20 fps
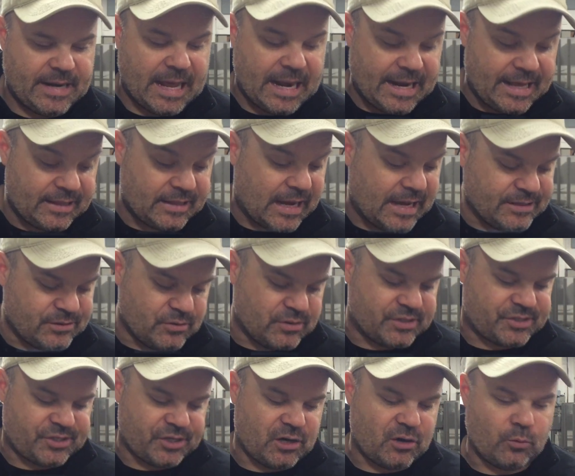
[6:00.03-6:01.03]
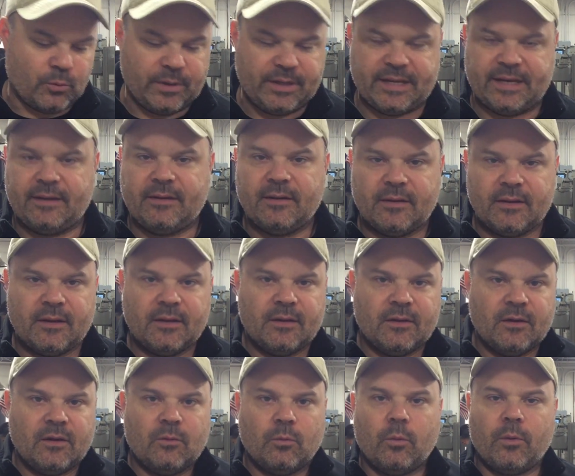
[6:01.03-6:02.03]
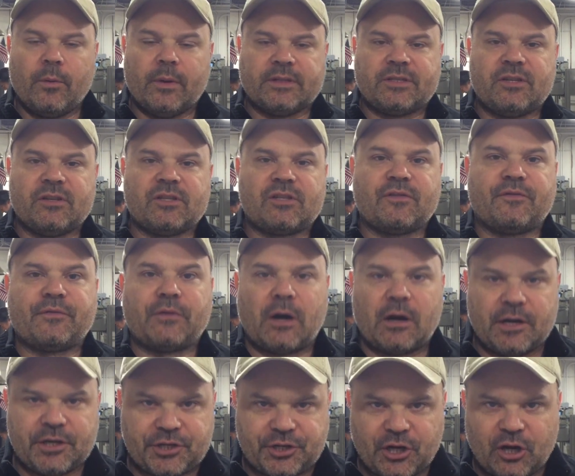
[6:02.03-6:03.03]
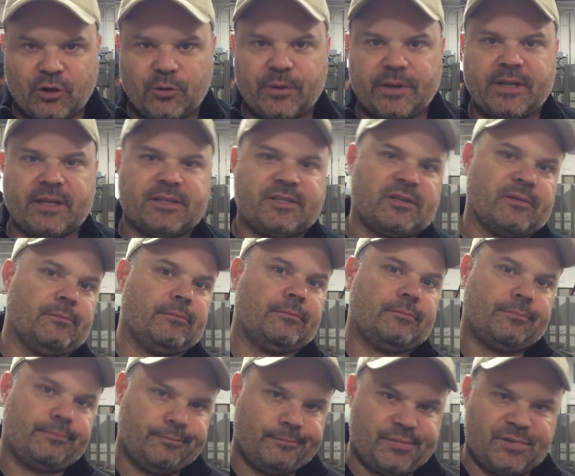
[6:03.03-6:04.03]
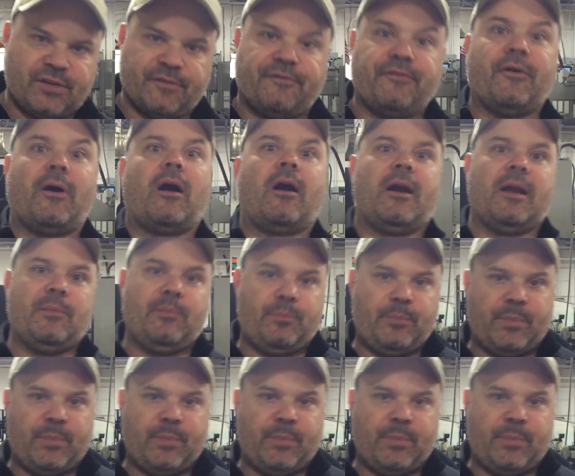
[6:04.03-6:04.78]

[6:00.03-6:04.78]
And I do this, you know, when we went to the safari show, we did some safari